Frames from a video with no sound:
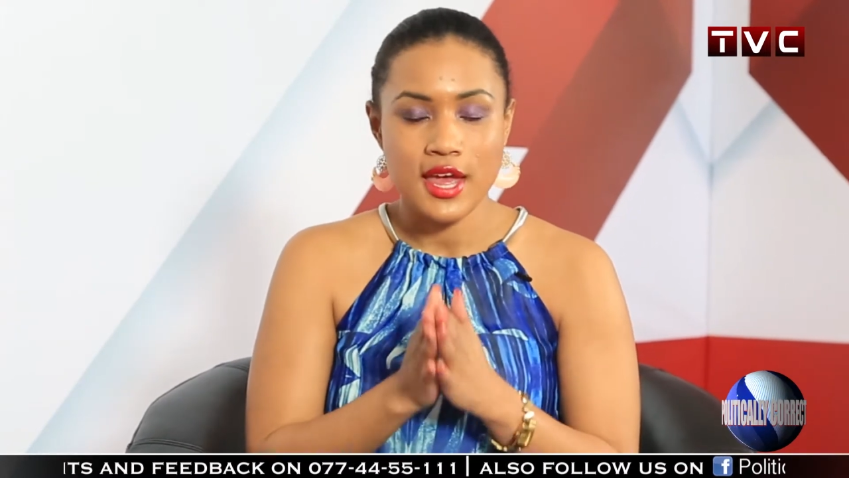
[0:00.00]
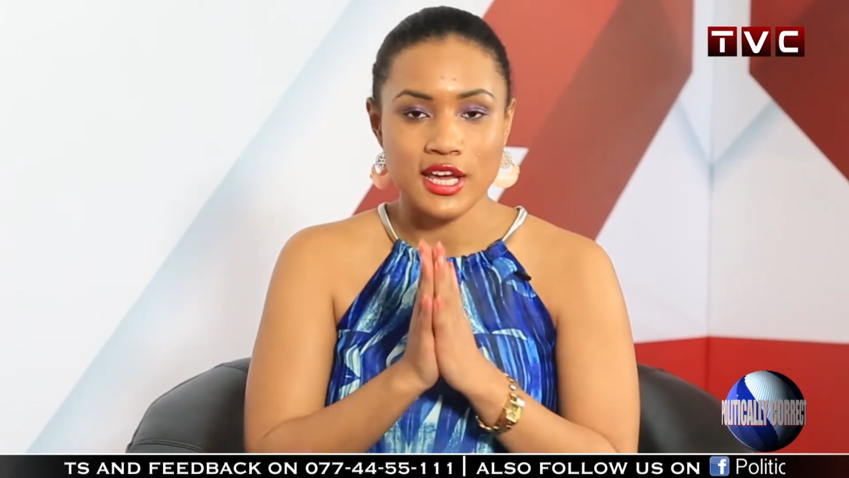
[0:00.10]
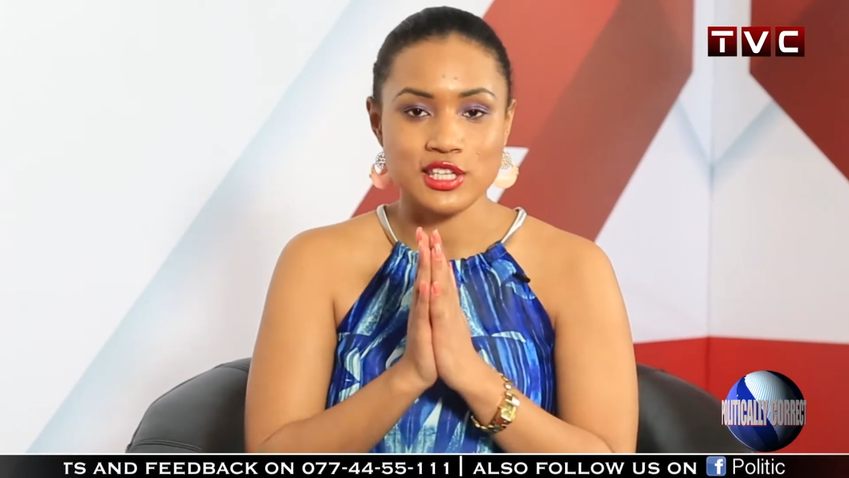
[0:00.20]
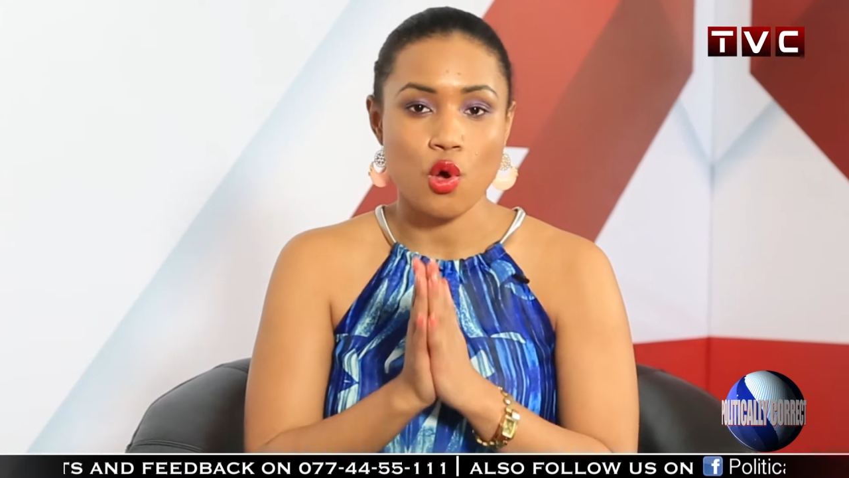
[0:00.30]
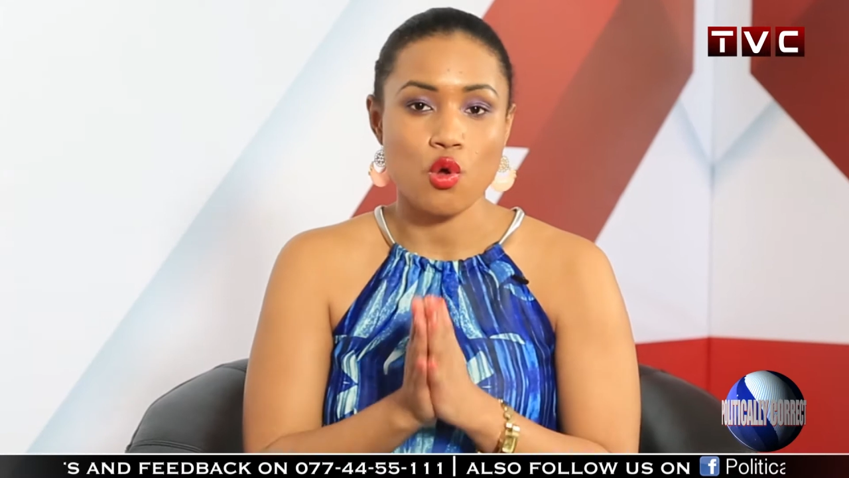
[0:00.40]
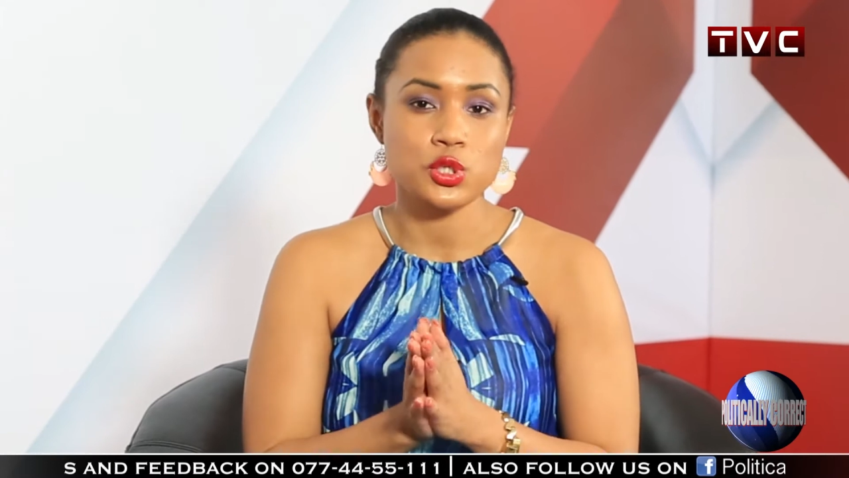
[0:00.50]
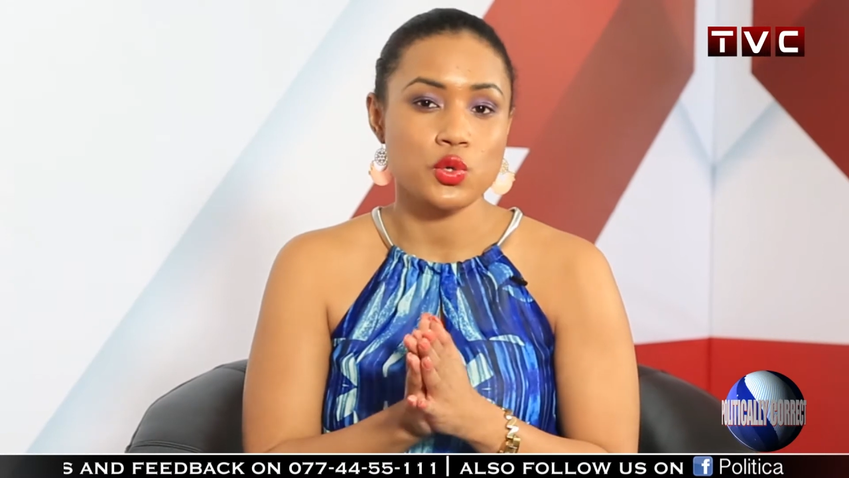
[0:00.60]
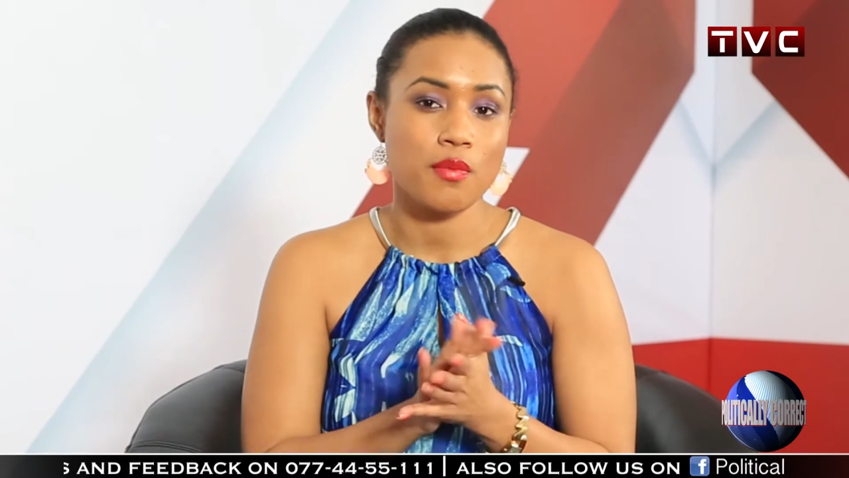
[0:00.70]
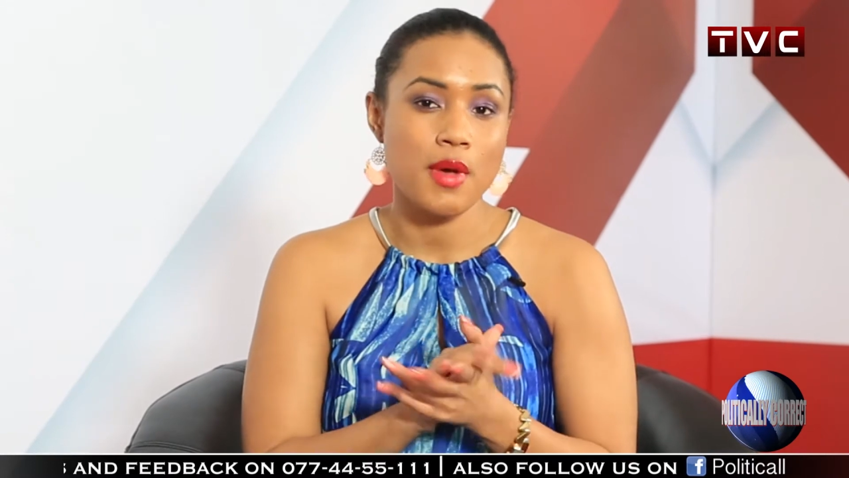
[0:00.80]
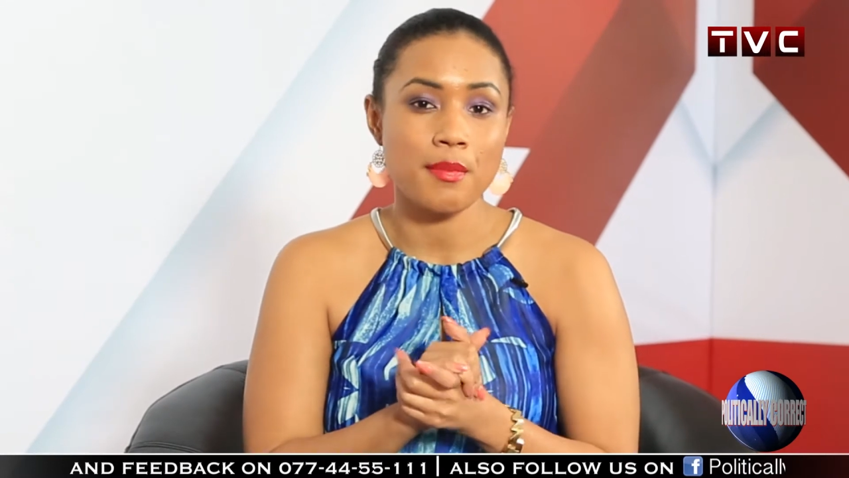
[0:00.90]
He's
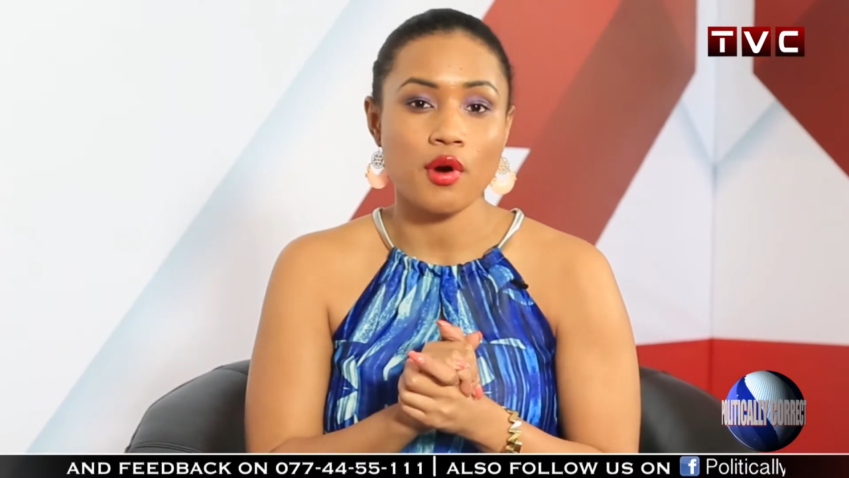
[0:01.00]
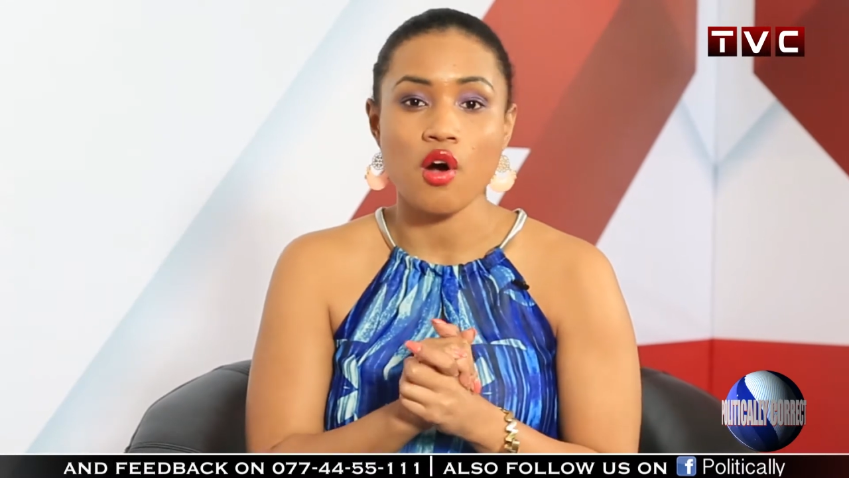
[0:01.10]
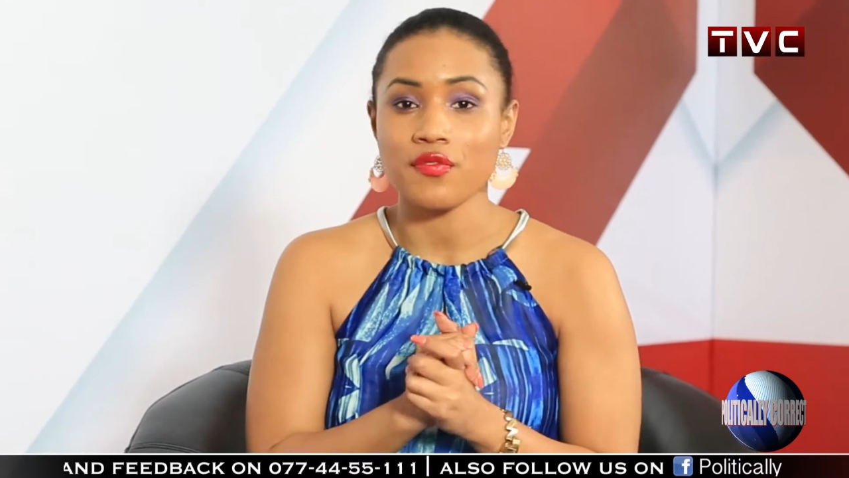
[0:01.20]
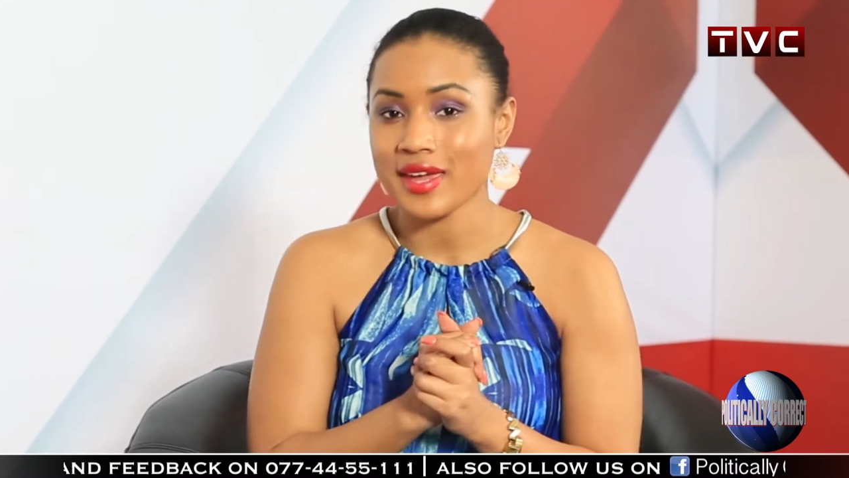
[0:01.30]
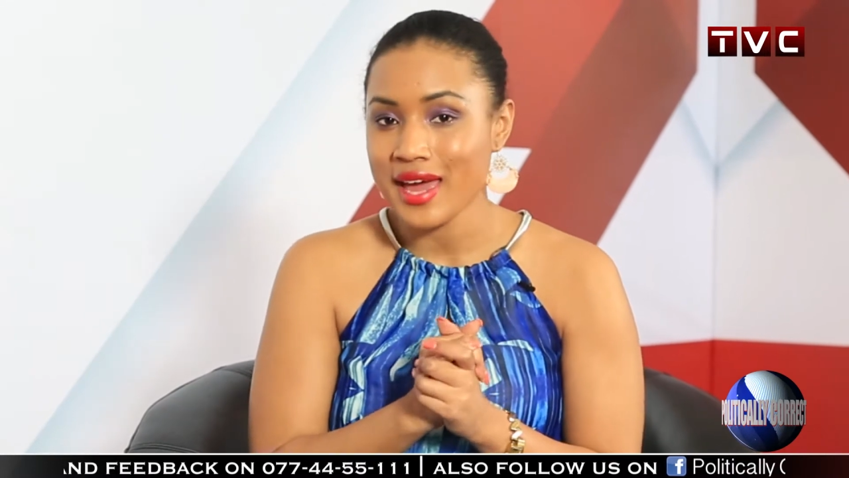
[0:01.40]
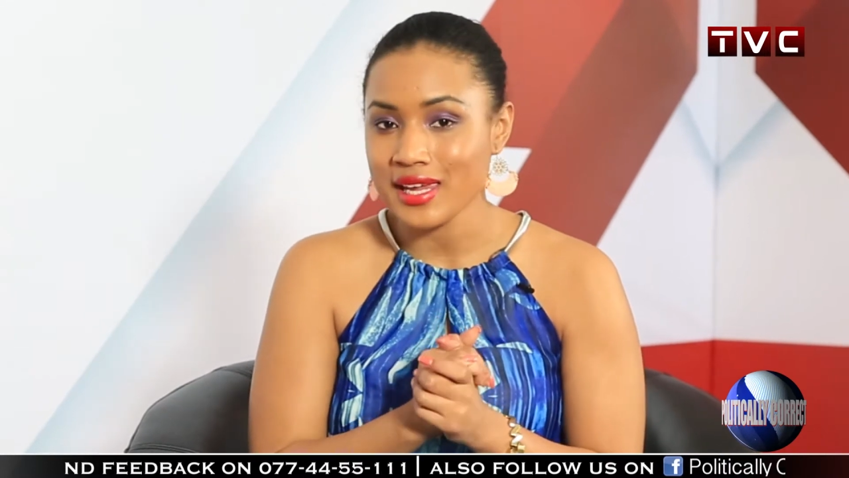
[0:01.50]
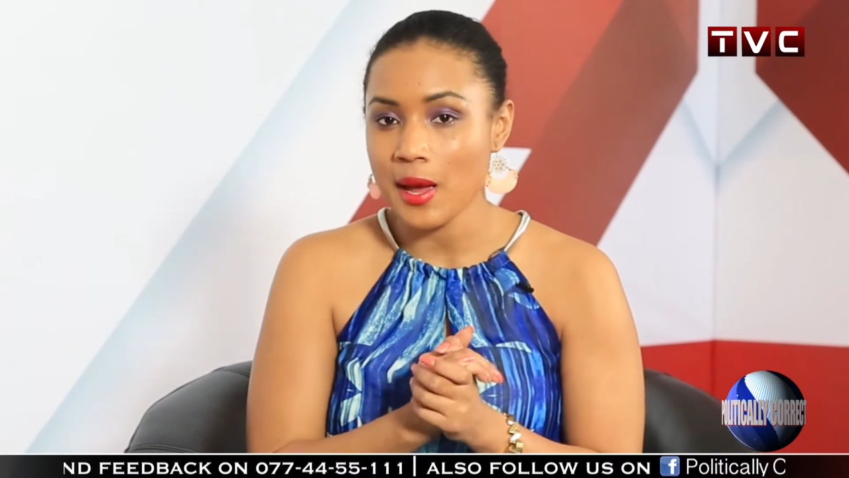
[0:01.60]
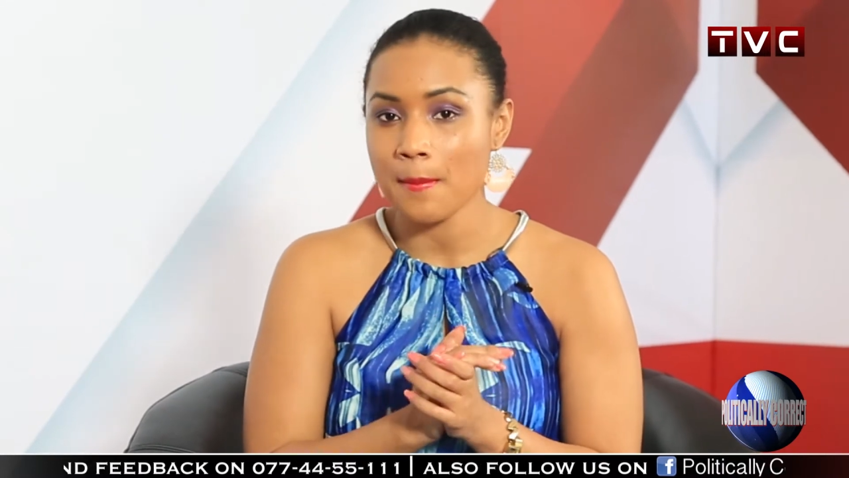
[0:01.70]
also a member of Kenya